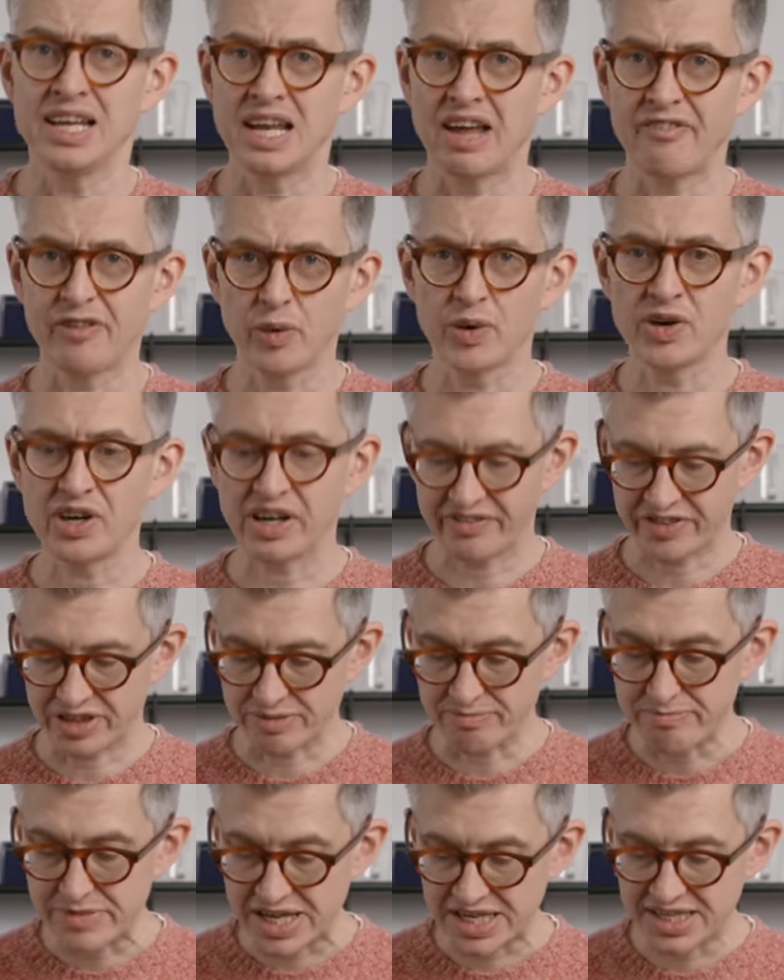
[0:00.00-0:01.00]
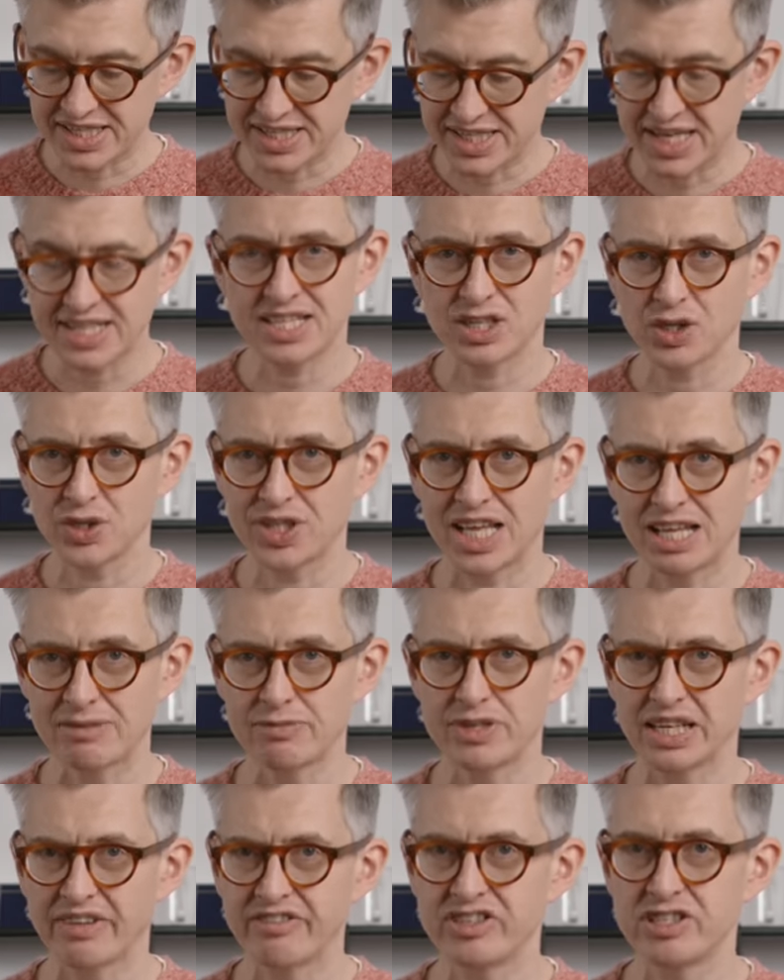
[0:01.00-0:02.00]
Now, if you're wondering if the min setting on the
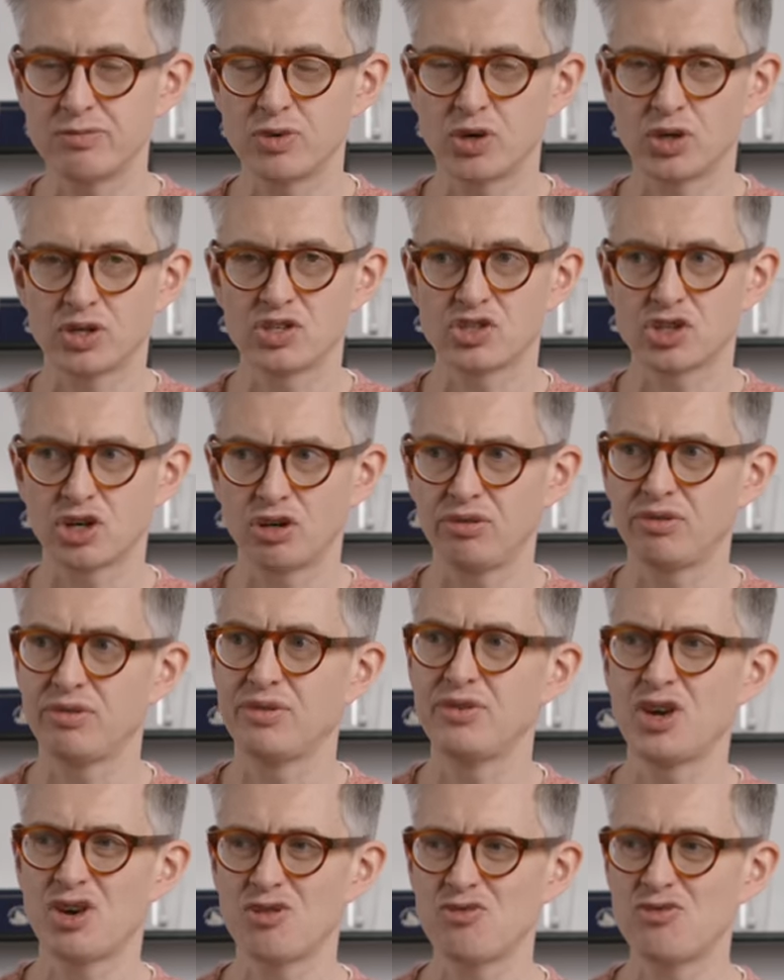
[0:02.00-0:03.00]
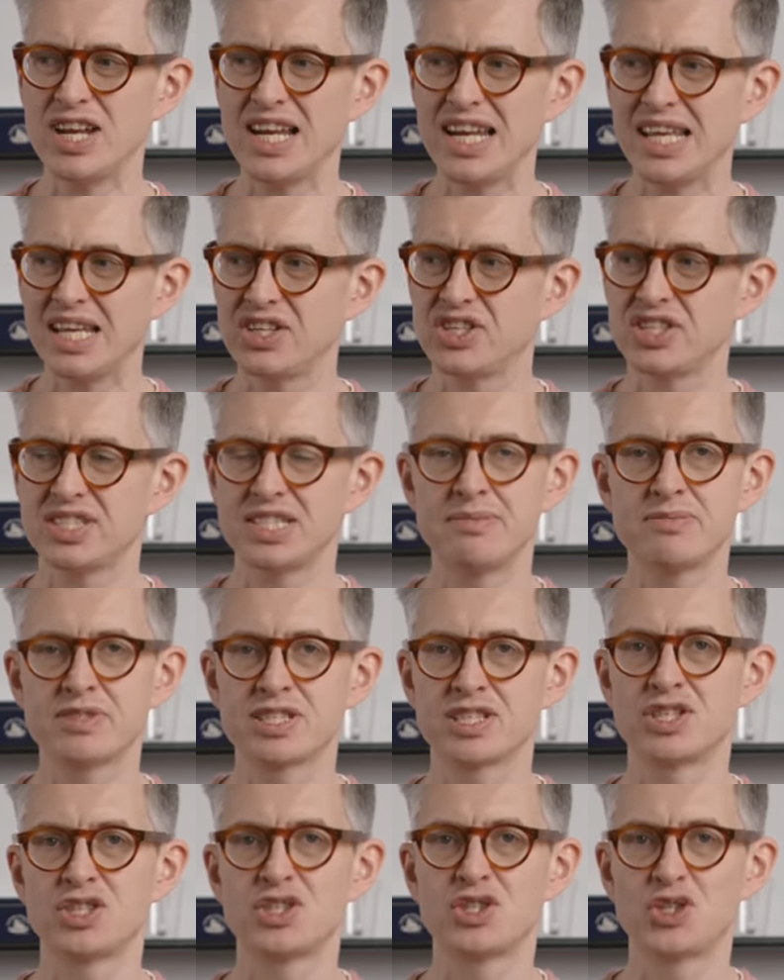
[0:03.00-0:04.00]
element gives you more control, not really, it just seems to
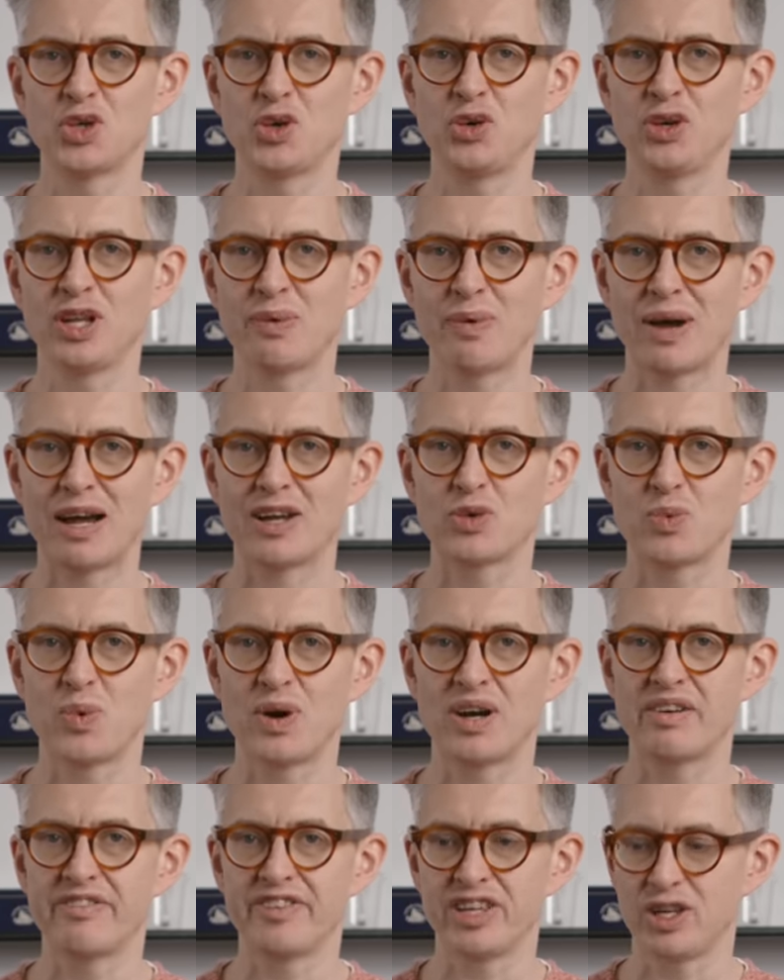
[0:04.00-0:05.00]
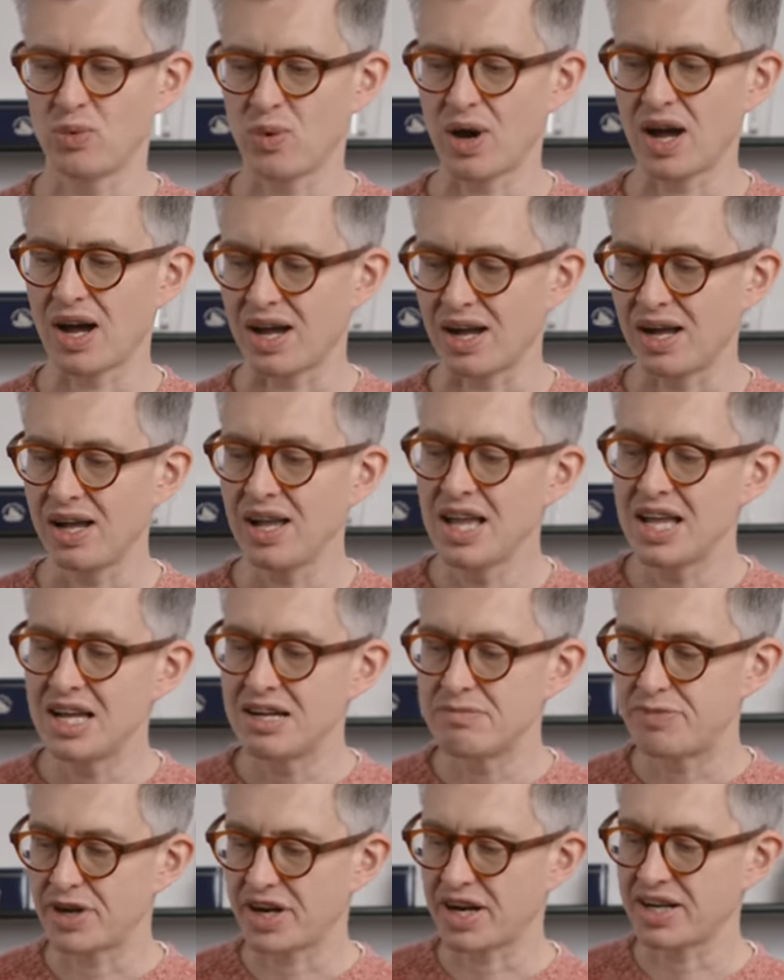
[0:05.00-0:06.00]
stall you out wherever you are,
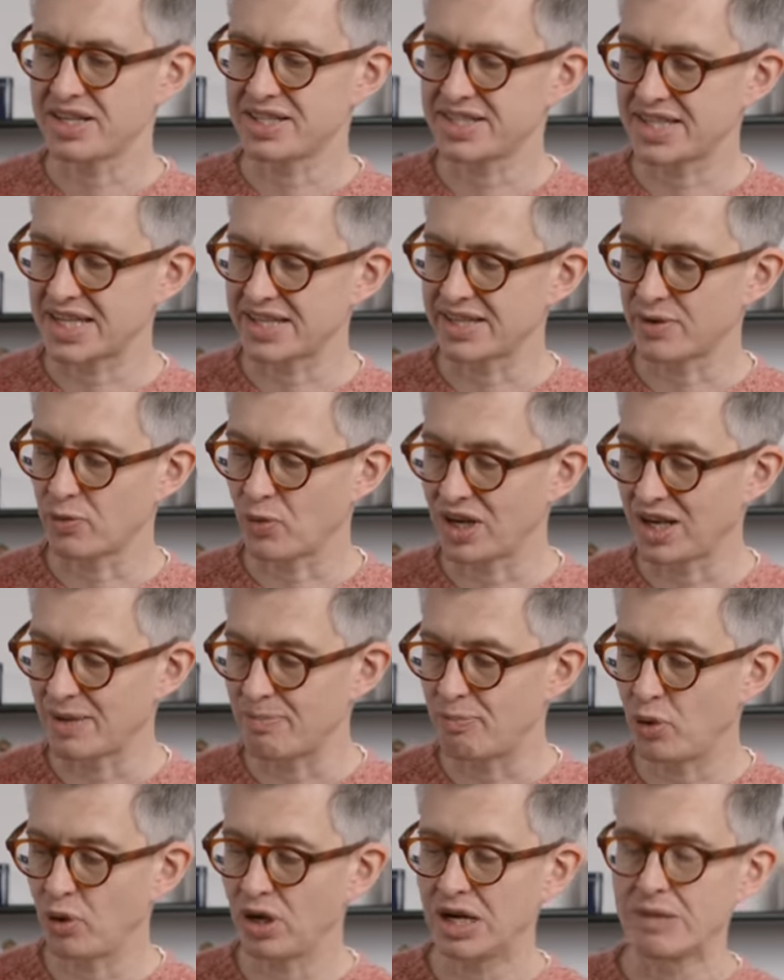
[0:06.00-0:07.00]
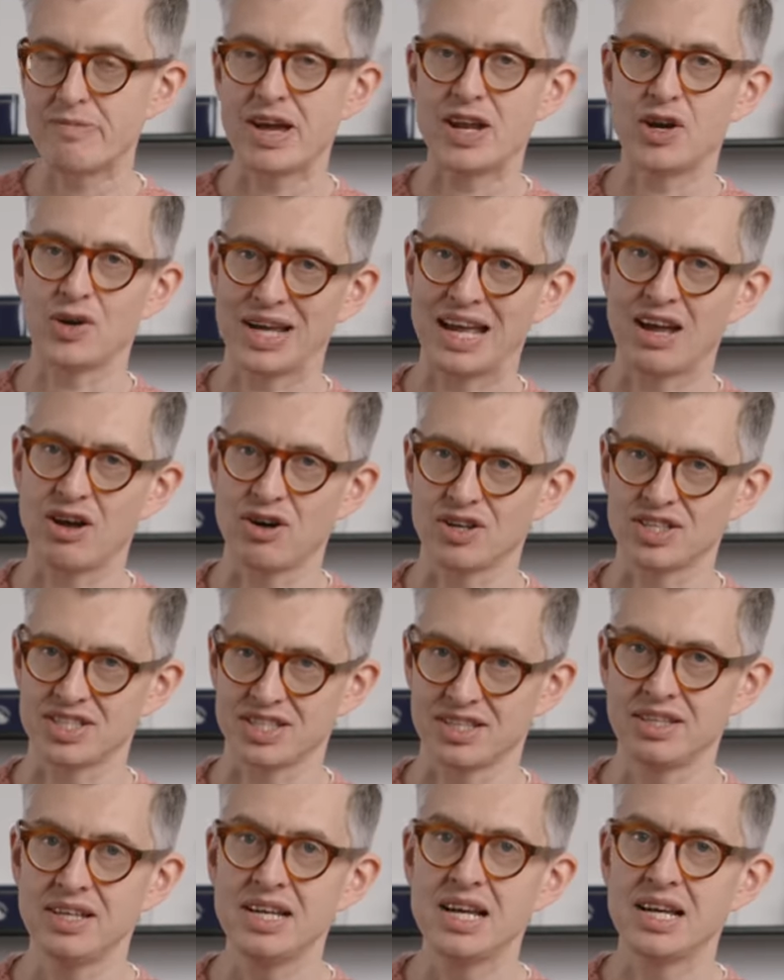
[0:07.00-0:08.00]
but understand that while a boiler may not get
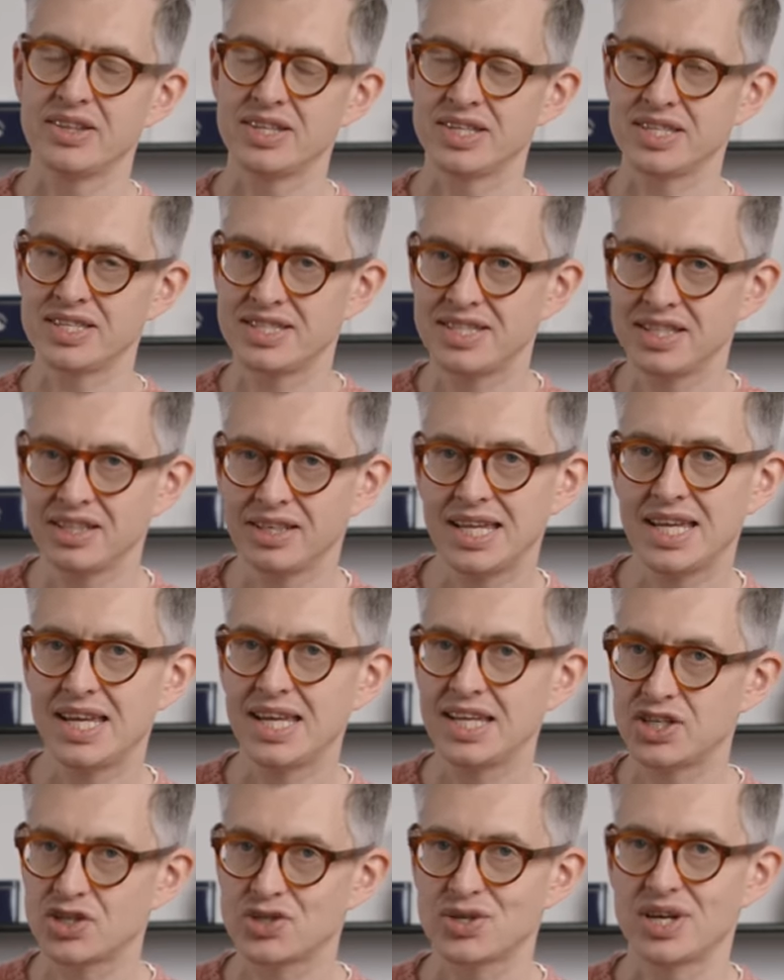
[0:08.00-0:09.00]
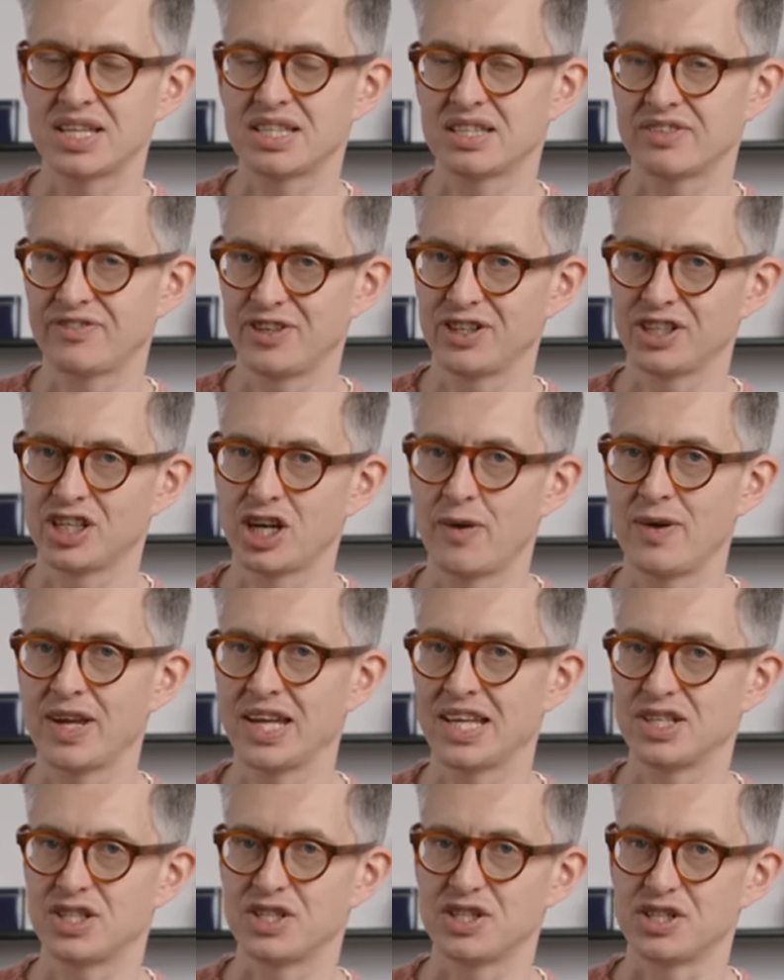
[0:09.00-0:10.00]
hotter, there's still heat transfer going
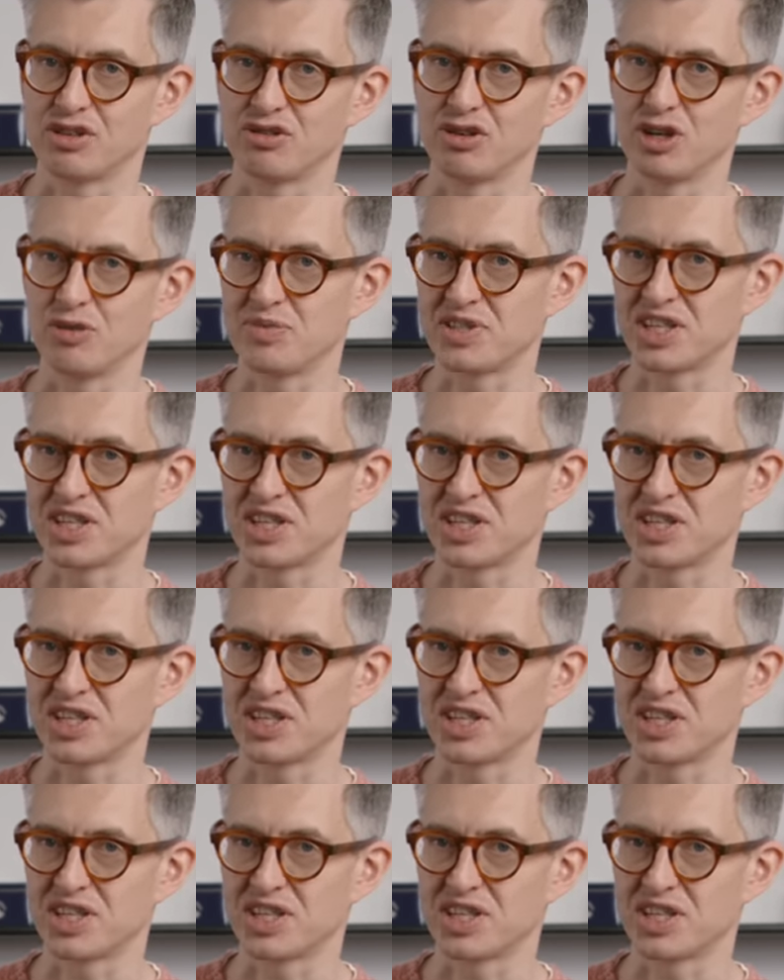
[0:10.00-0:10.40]
into the group.